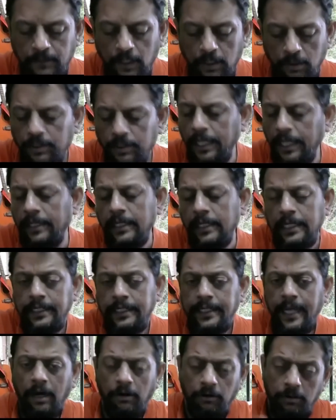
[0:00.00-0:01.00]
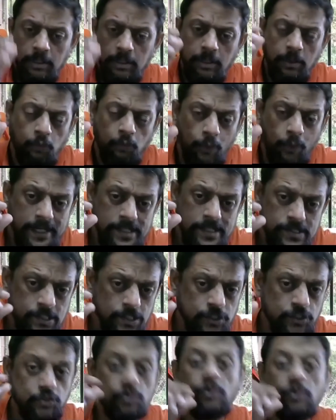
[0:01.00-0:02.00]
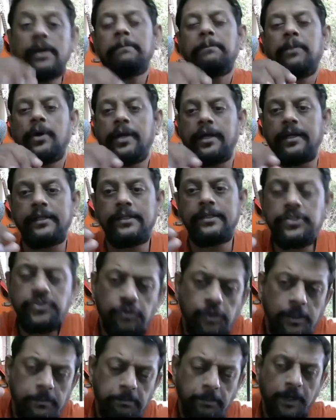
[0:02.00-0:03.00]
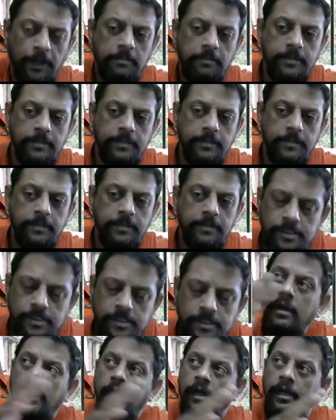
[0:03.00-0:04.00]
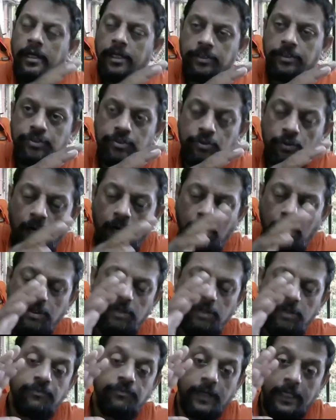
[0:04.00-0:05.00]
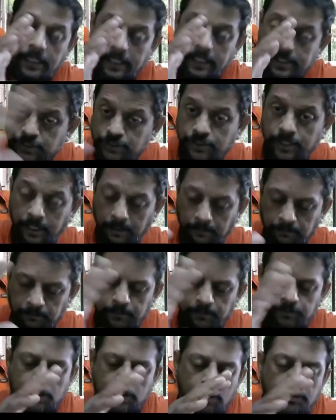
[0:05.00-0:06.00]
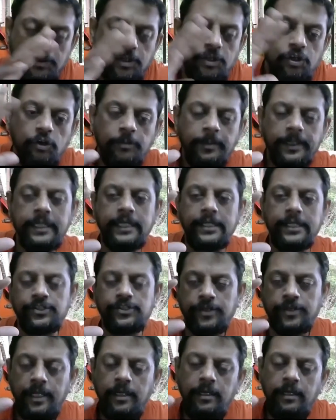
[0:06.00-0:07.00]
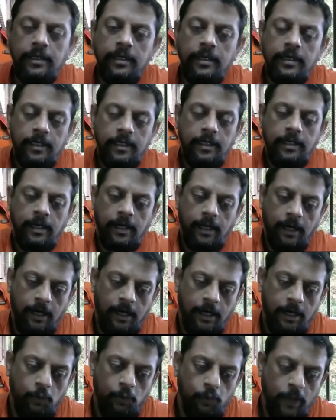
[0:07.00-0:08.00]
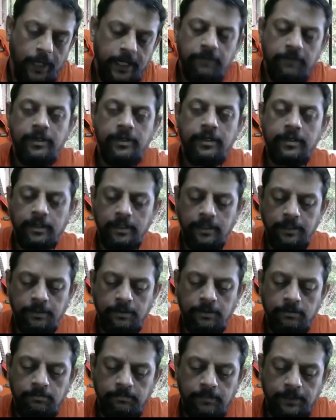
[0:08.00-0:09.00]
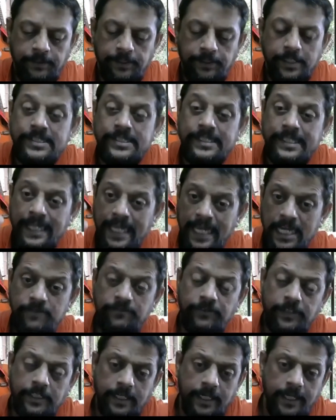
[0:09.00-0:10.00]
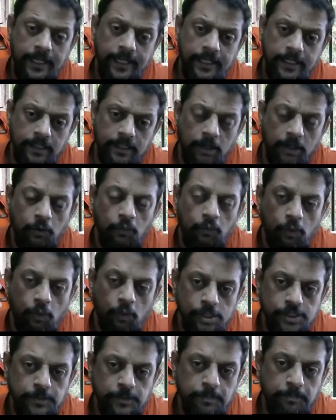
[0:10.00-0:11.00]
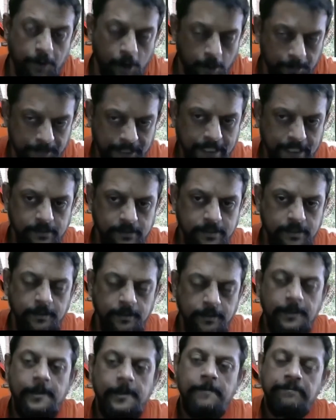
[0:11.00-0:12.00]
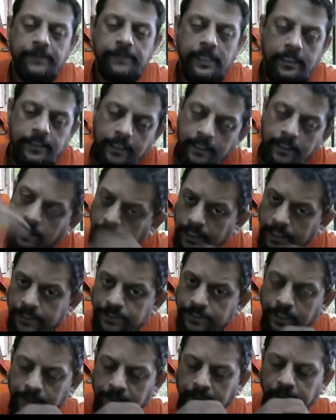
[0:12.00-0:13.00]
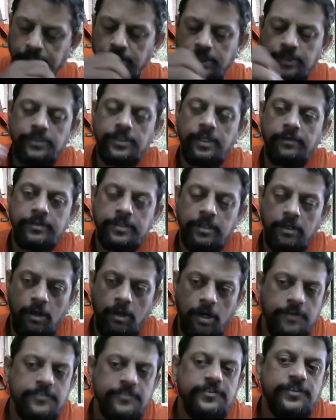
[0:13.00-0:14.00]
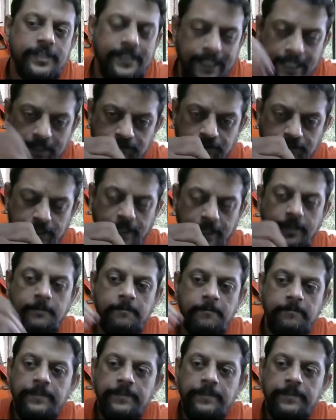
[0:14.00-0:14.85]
okay now why is this so important this is so important because throughout of history throughout human history uh, whenever you know the slave trade was prominent in the earlier generations there was a lot of slave trade